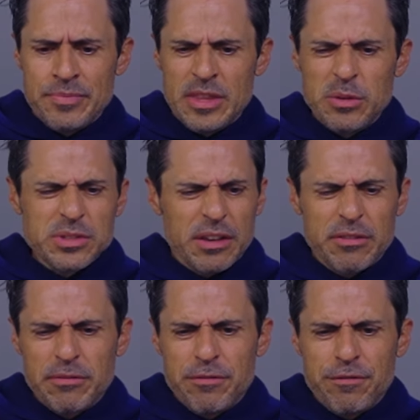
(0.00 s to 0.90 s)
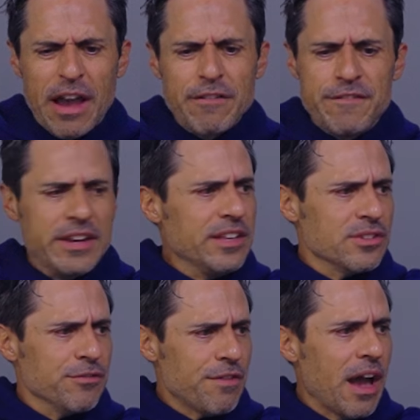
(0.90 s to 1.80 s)
There was like 5
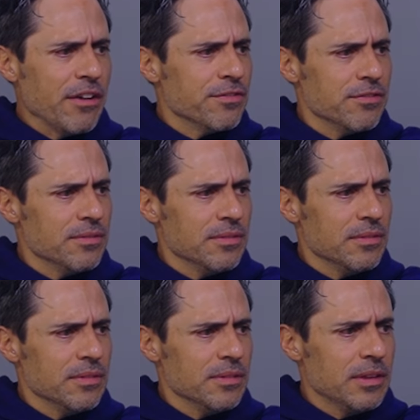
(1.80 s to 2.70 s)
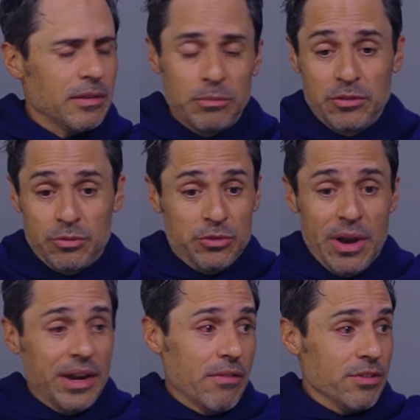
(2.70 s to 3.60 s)
fittings and we
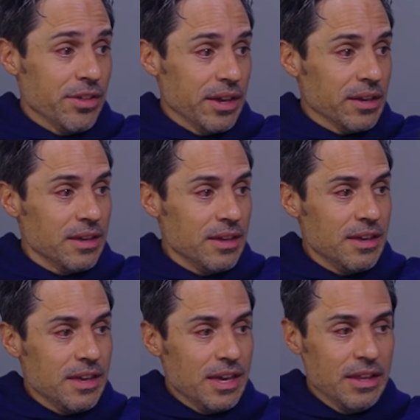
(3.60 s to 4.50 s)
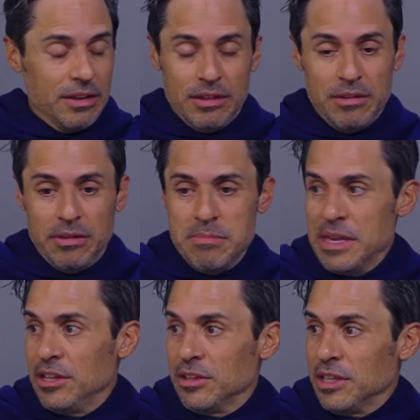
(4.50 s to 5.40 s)
tried everything. And
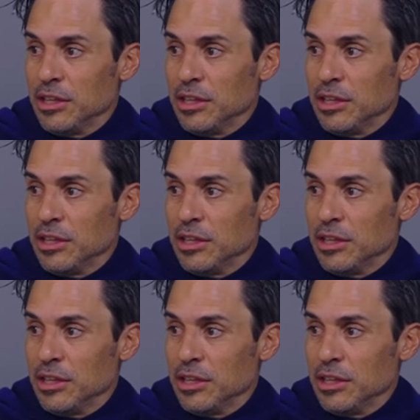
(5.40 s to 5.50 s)
immediately